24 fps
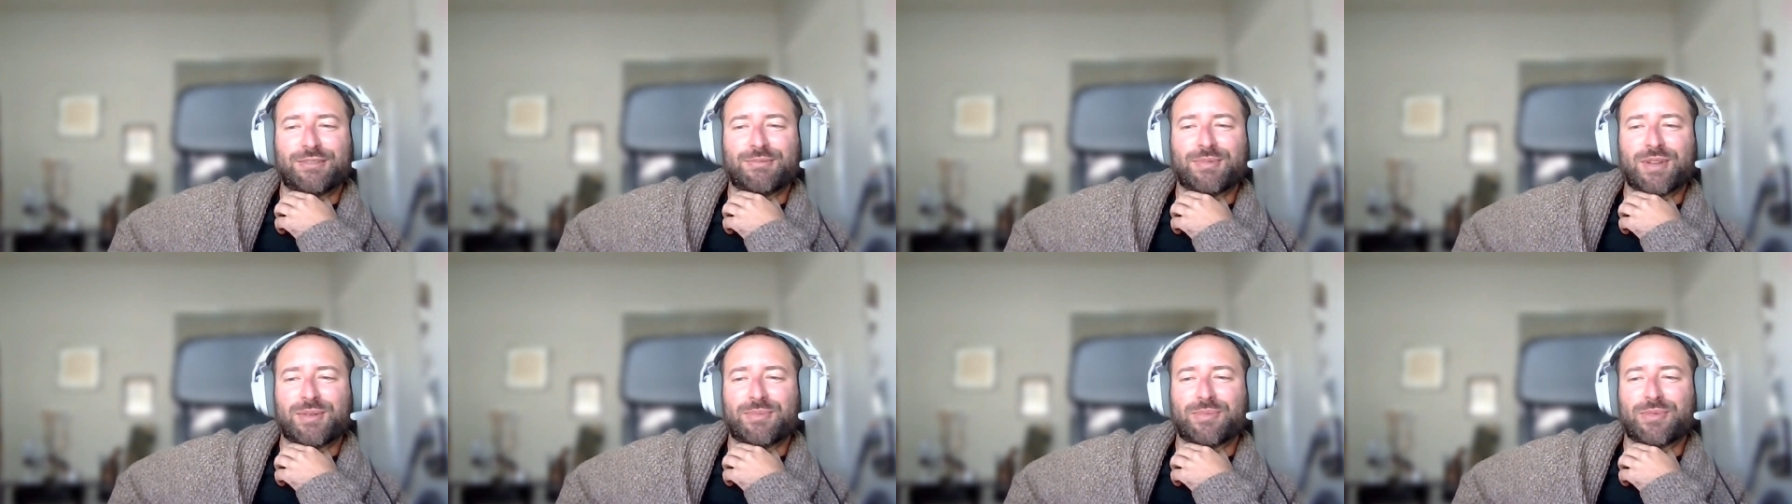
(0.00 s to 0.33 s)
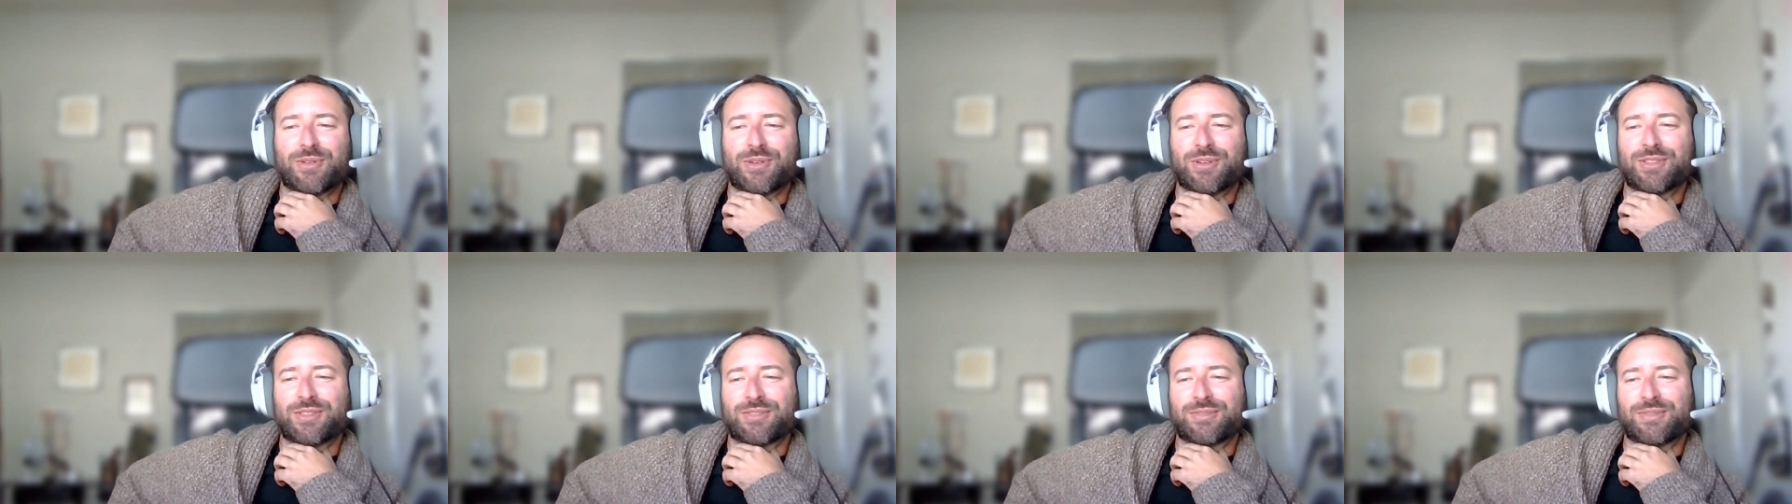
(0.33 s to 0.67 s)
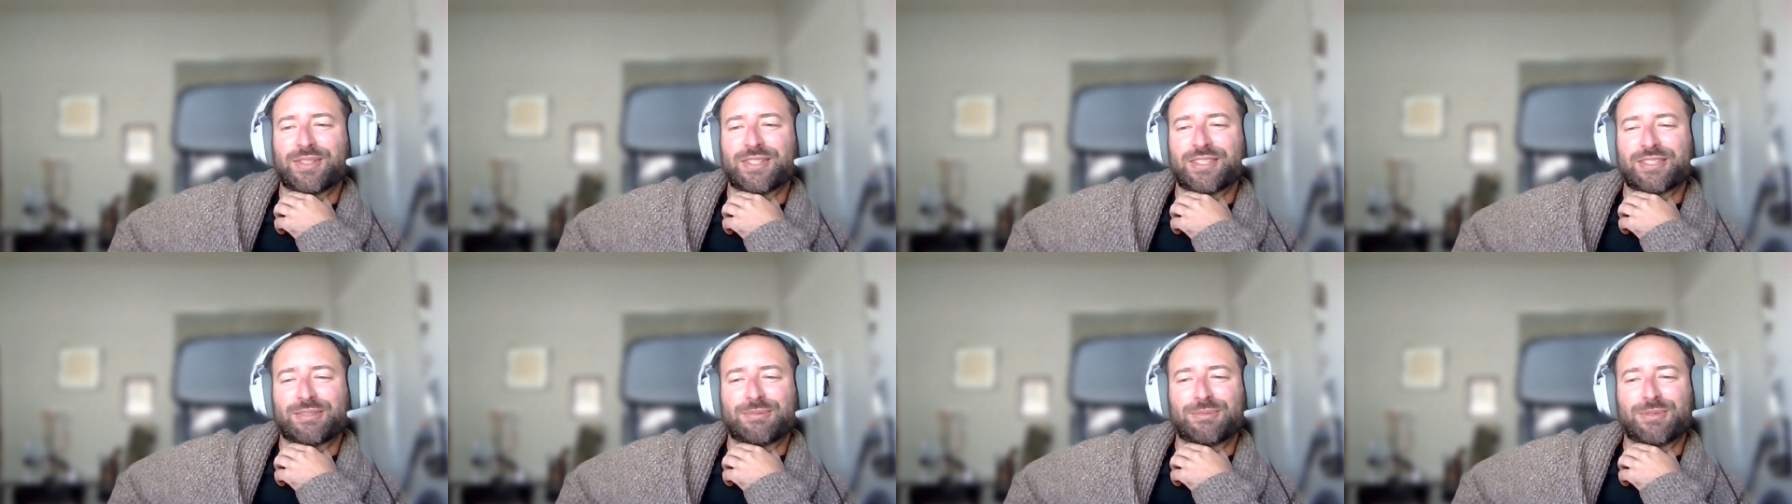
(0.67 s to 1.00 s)
You buy more than
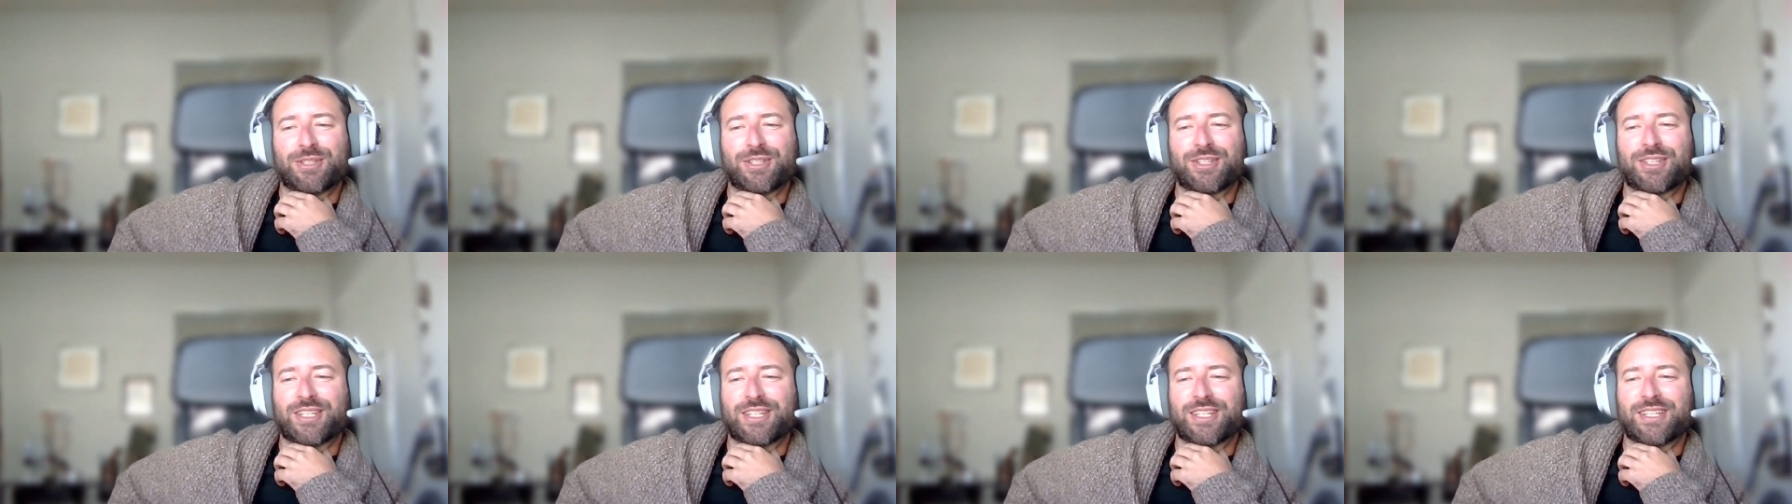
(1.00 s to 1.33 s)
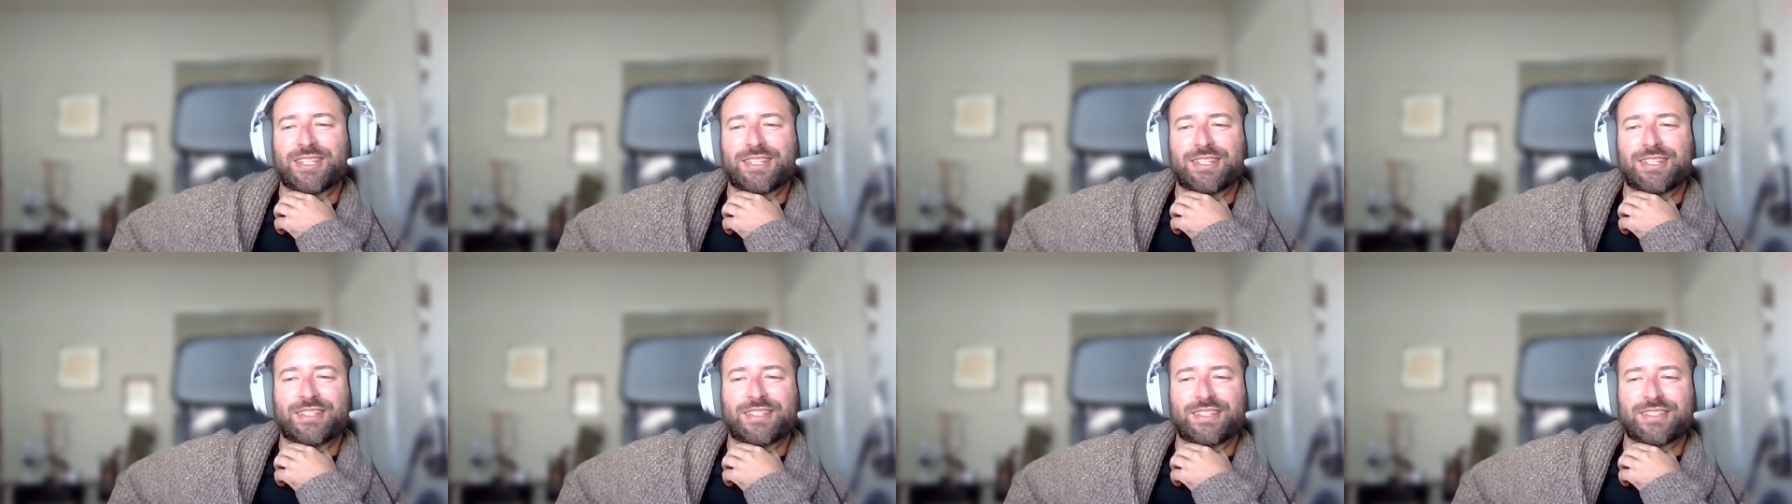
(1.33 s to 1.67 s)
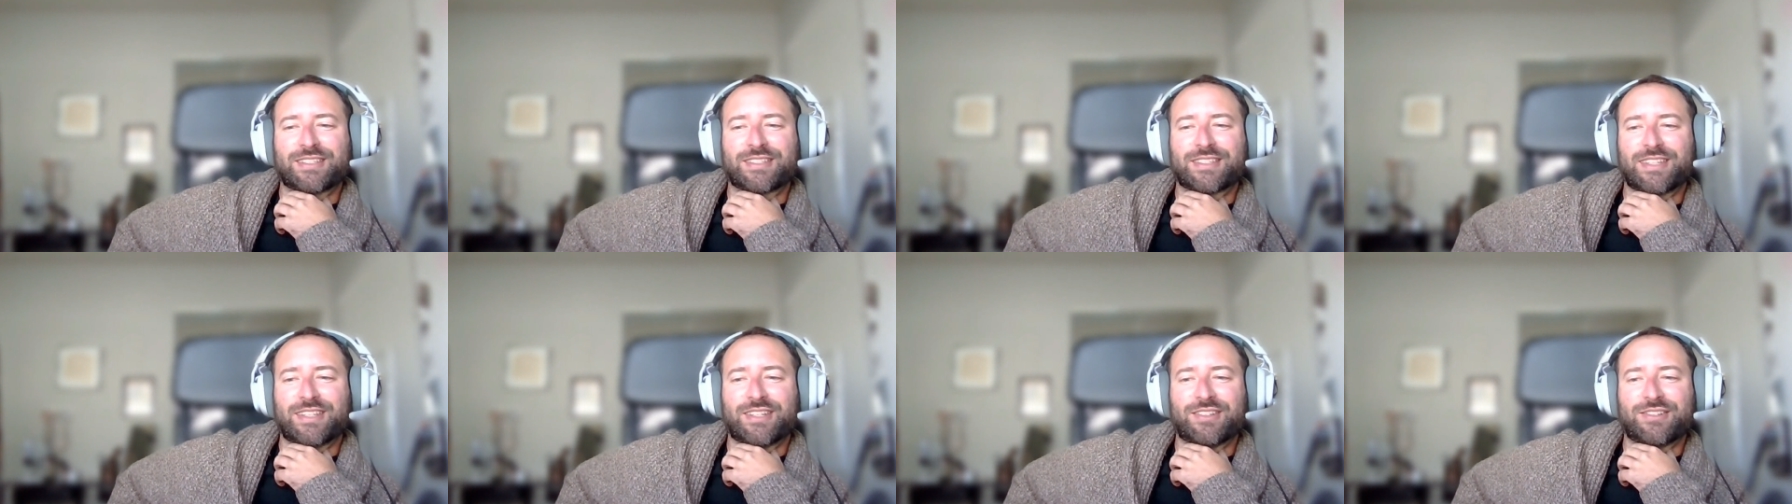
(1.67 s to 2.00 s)
3 of something, you're going to get a
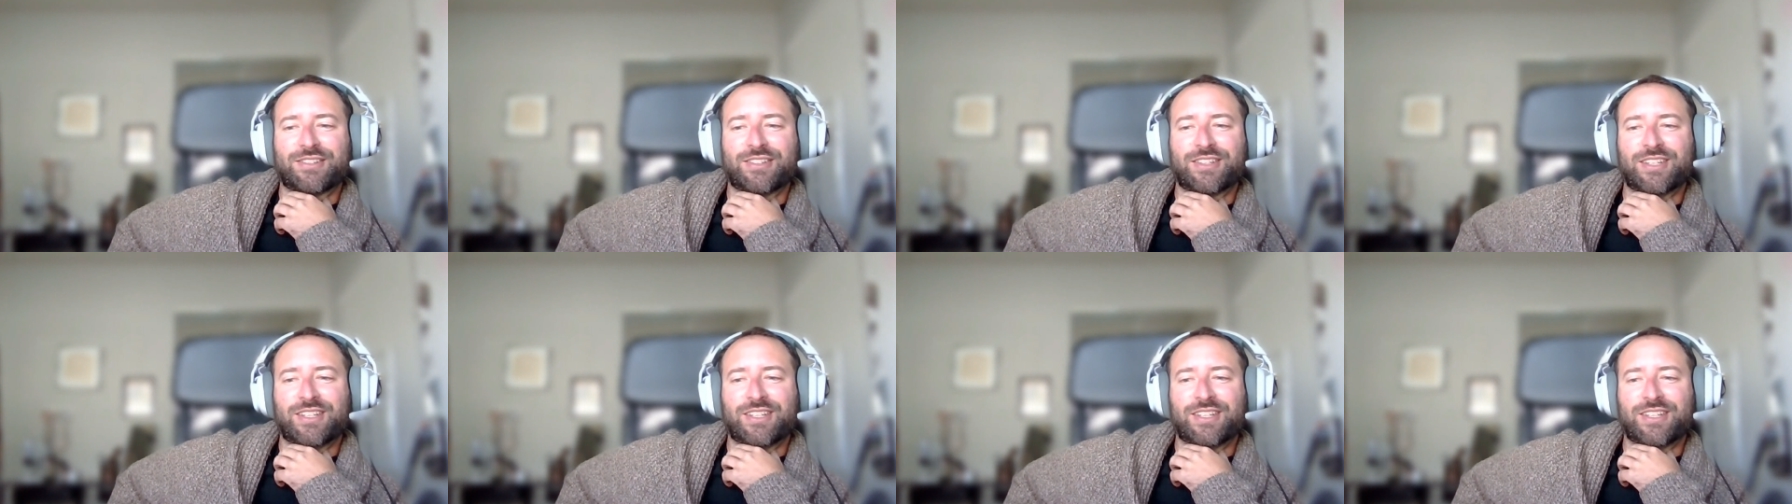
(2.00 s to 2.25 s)
discount.